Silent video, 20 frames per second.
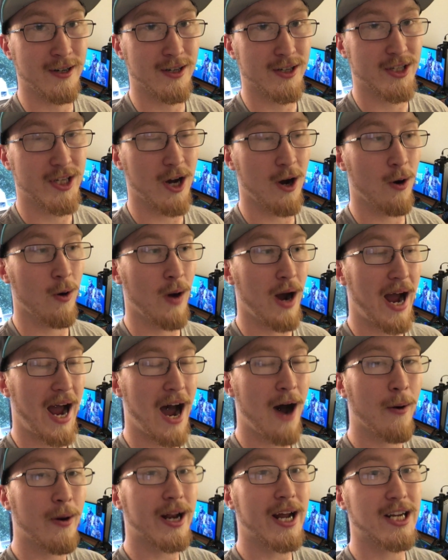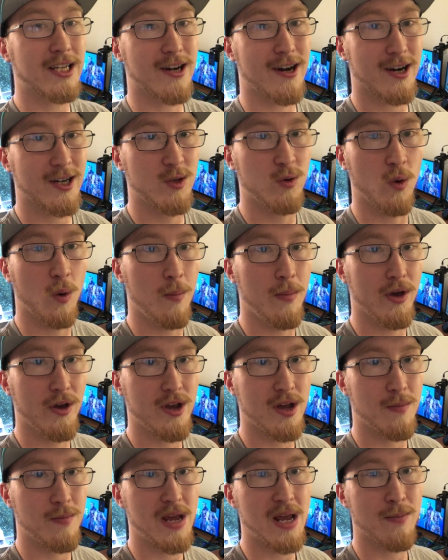So how can I talk to 1
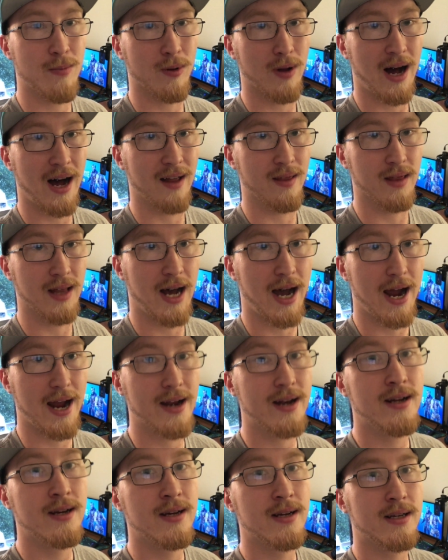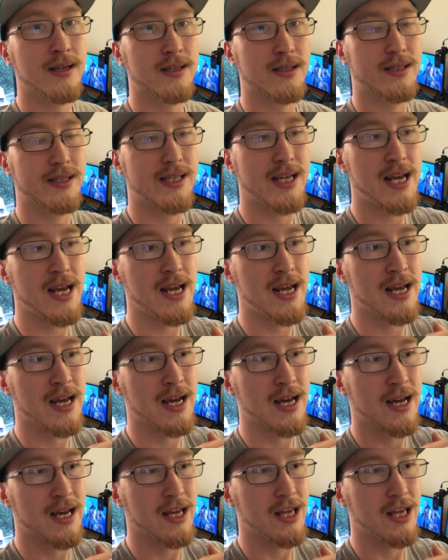million people online? See,